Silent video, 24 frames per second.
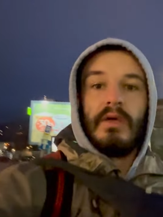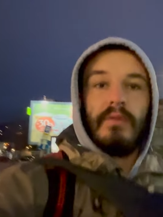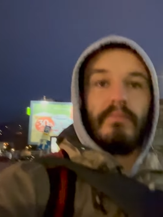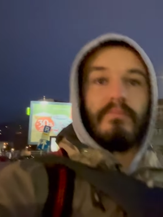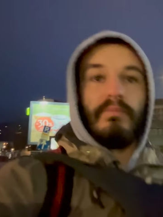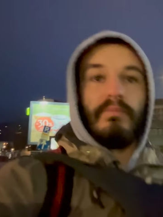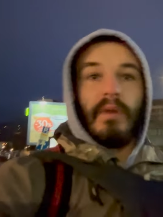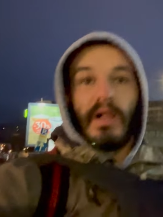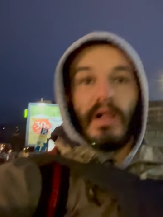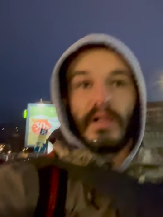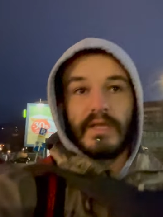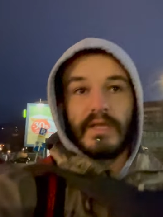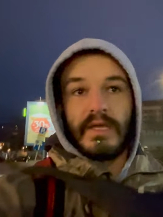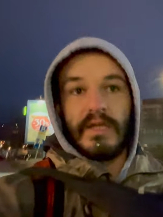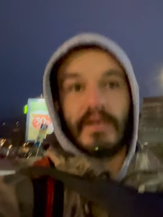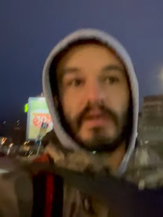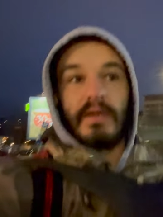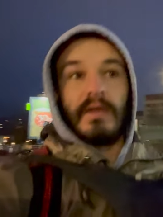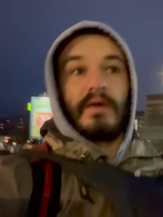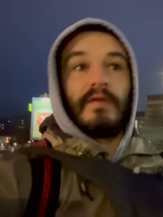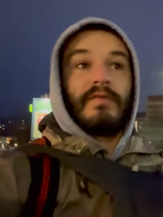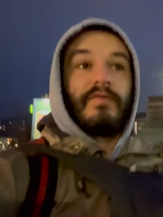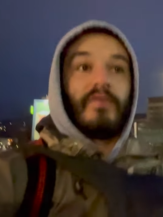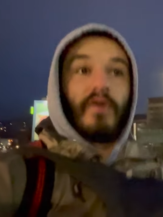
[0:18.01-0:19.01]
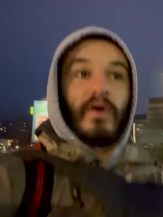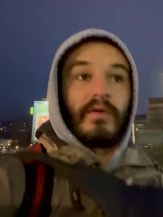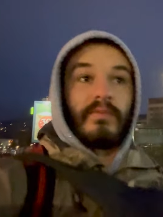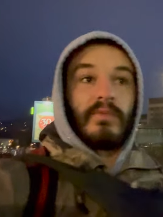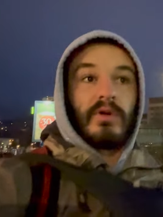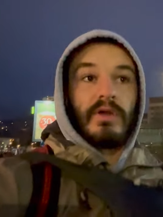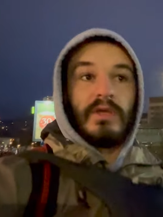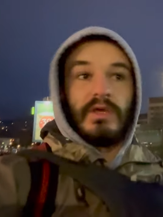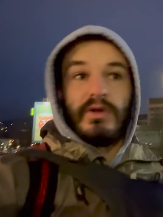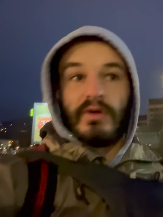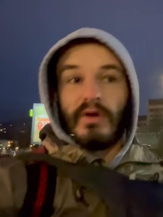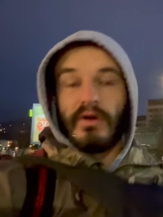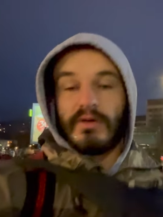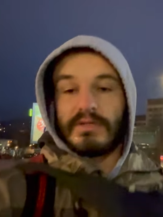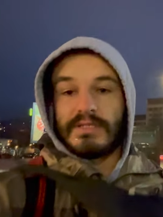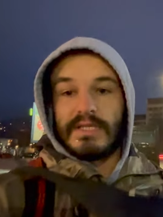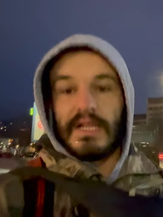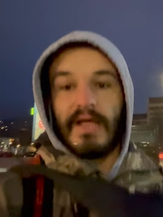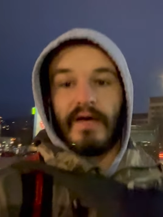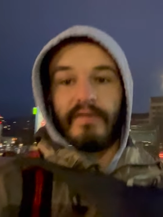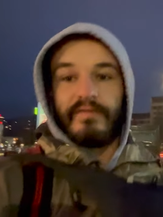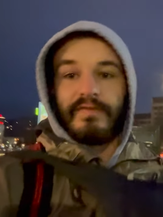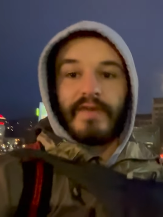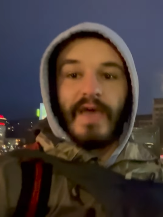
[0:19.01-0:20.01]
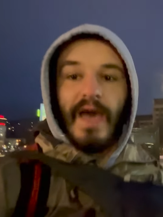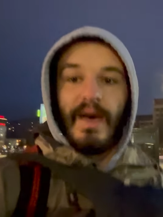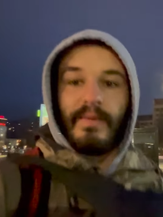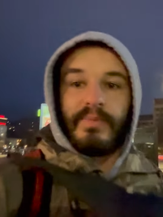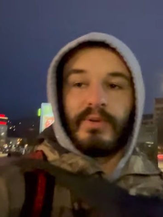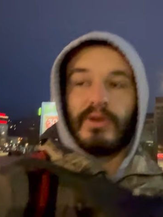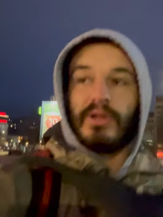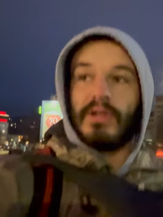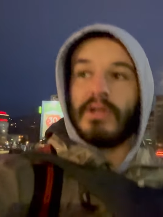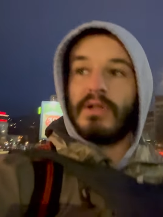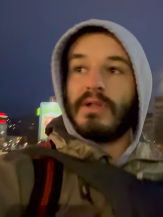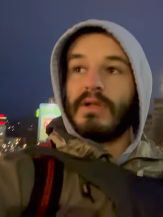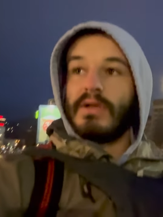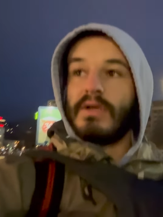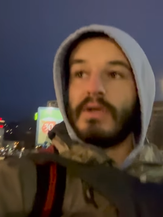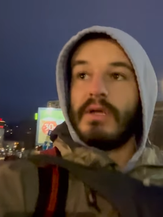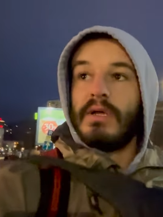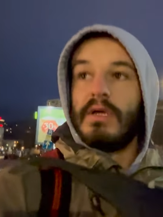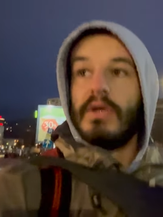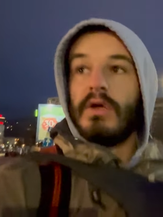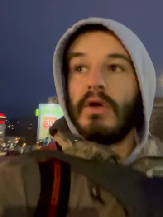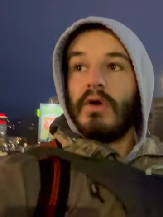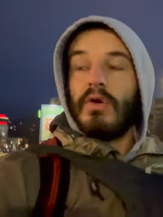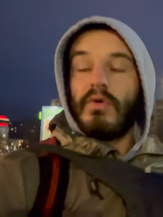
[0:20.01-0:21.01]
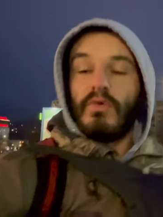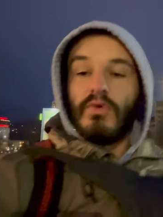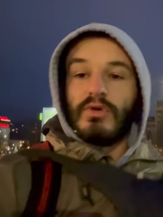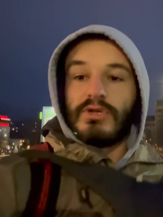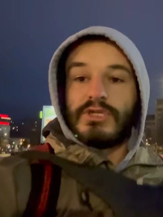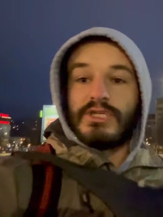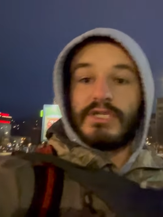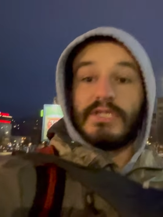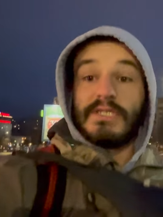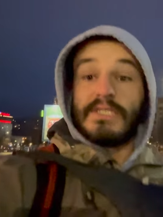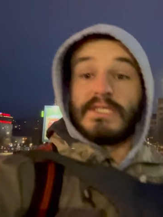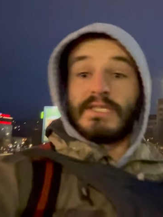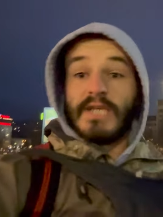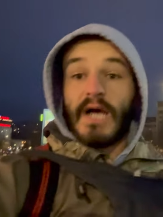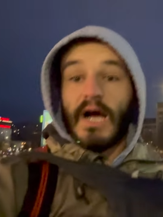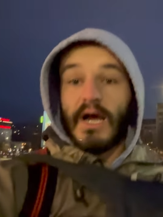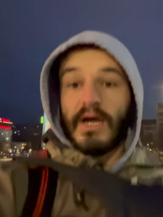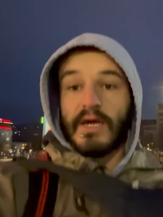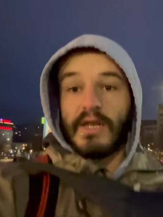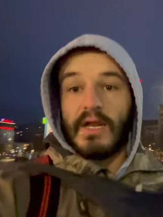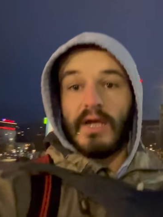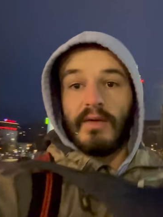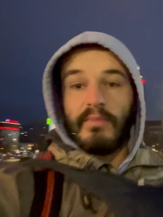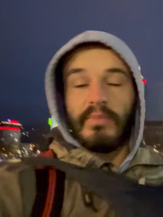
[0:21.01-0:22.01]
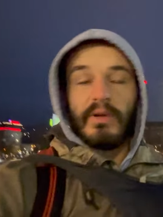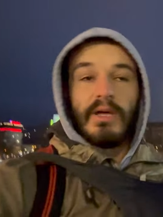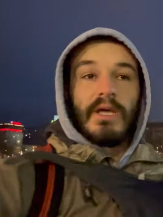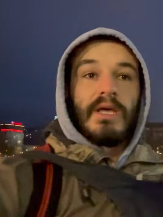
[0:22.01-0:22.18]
Balkan, former Yugoslav capital, which is Zagreb.